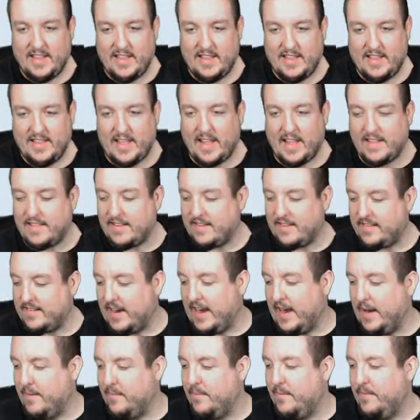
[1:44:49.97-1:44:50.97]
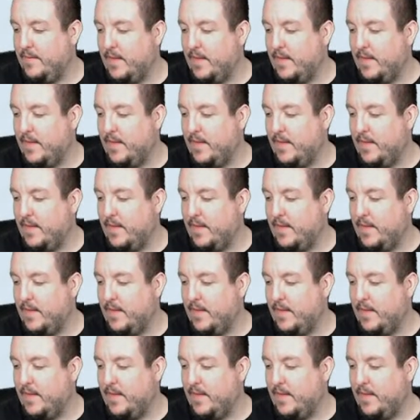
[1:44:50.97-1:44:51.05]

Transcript: That's a shame.